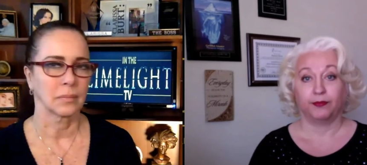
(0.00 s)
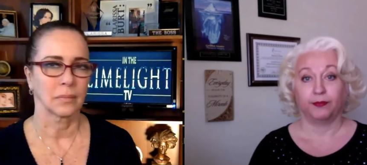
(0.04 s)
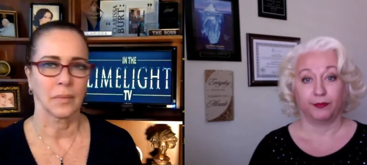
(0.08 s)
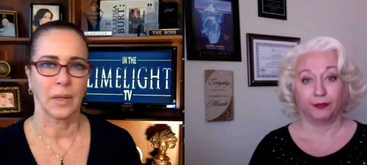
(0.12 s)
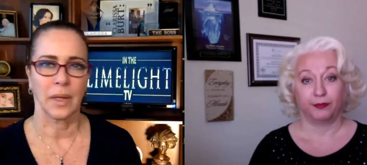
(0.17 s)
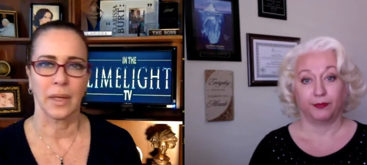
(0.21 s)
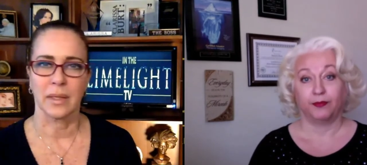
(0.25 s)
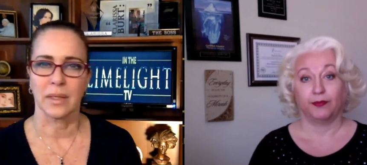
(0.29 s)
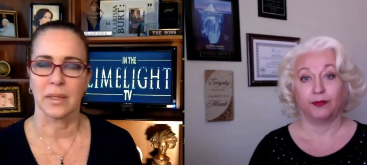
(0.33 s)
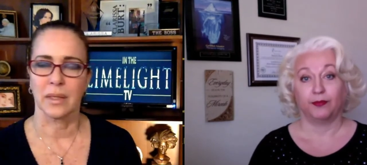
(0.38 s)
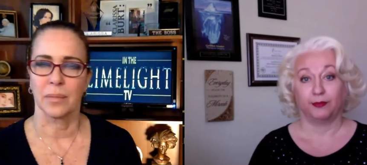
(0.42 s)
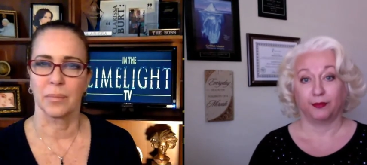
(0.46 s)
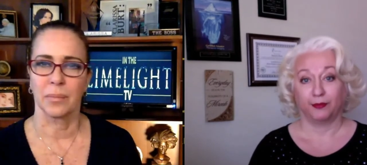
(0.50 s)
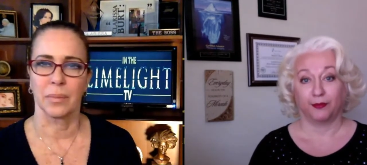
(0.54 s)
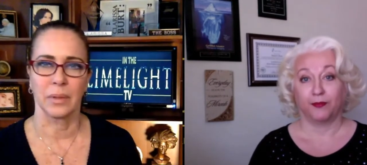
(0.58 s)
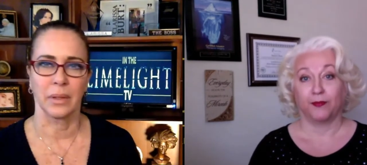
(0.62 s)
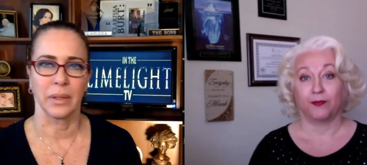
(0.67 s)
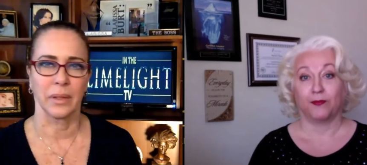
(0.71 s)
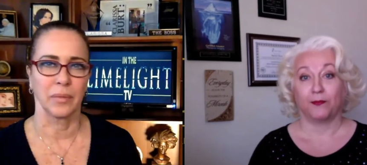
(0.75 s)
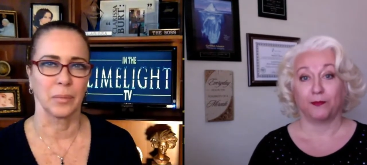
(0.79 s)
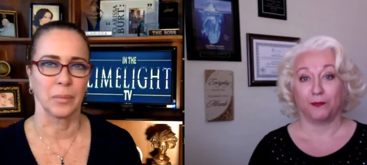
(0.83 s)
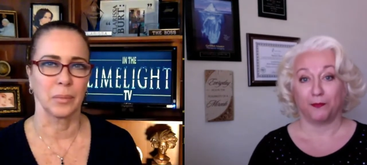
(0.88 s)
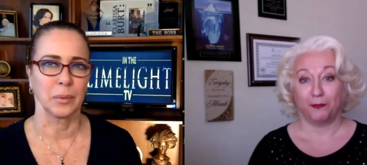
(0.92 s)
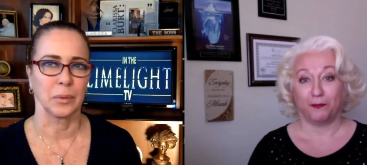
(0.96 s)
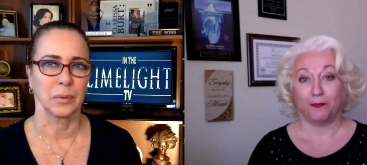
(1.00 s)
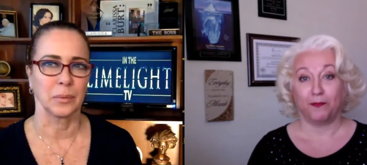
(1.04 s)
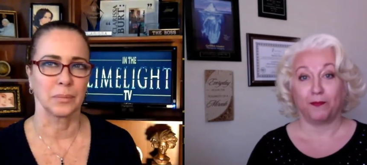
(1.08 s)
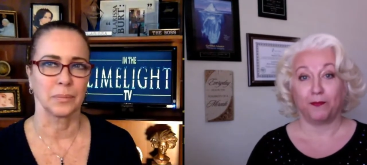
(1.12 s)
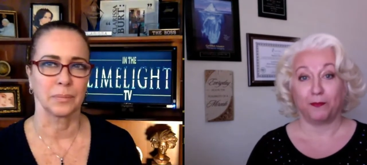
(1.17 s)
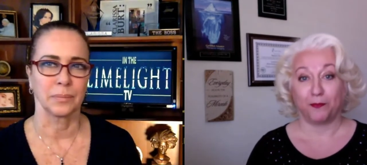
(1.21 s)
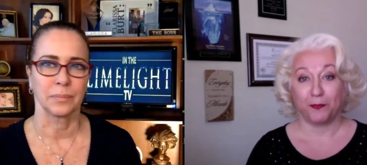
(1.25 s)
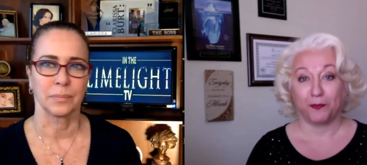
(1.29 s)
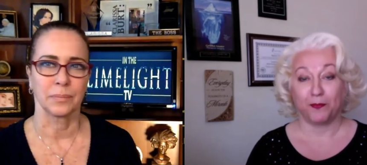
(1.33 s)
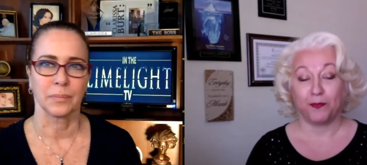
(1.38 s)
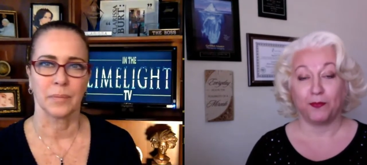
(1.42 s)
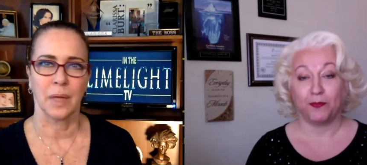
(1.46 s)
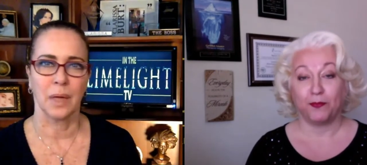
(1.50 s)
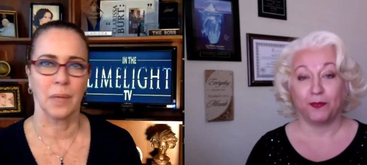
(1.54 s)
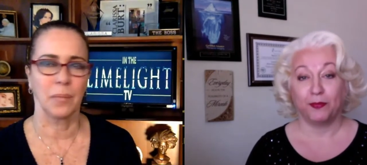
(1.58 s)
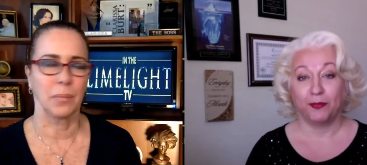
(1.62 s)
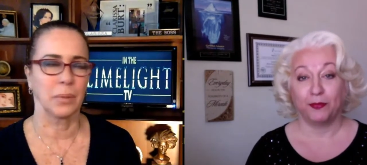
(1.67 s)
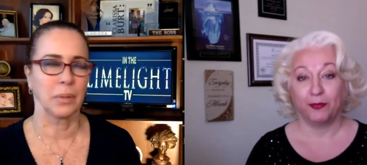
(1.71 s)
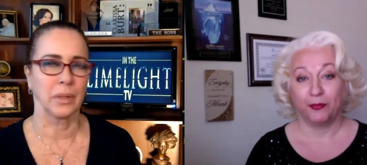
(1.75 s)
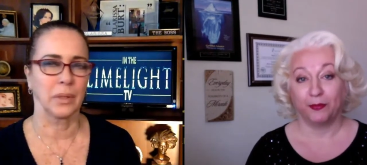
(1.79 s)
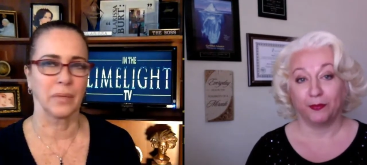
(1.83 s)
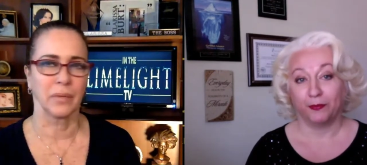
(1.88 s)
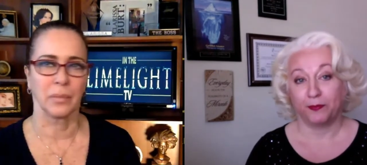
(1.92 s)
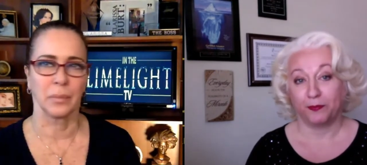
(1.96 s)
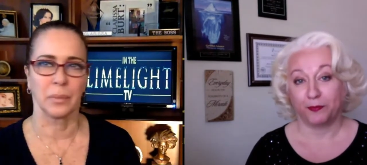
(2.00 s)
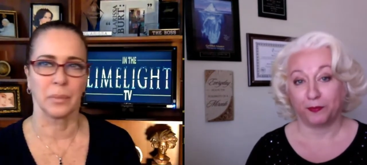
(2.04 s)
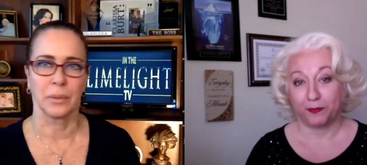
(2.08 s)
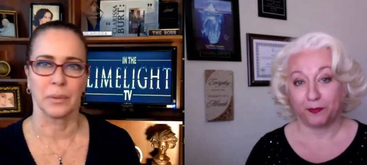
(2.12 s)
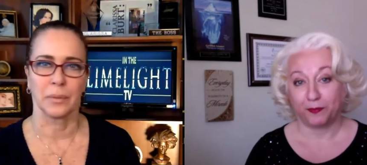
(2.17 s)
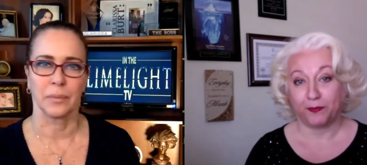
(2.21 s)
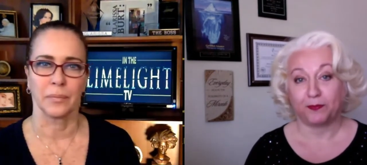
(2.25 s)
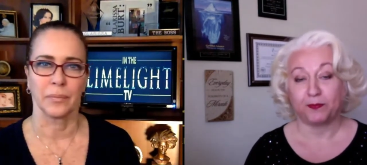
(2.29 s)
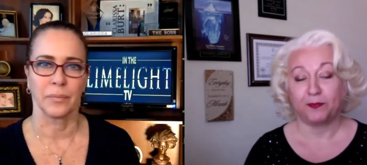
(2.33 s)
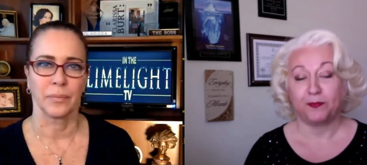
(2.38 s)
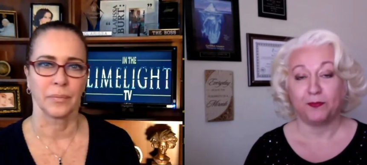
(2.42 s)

Speaker 1: That's unbelievable. Unbelievable